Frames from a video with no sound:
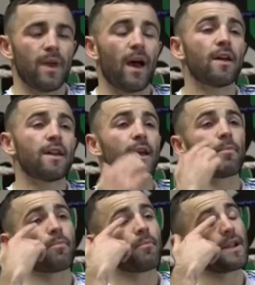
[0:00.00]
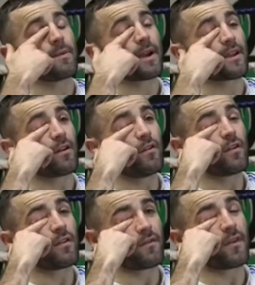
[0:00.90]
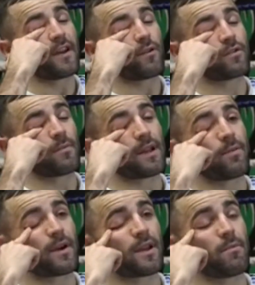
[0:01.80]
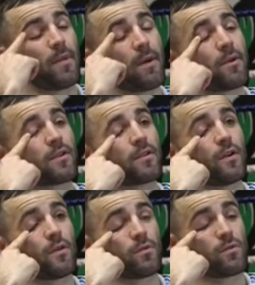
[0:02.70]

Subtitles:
Yeah, Manny Pacquiao. I look very good at Manny Pacquiao. Mayweather, too.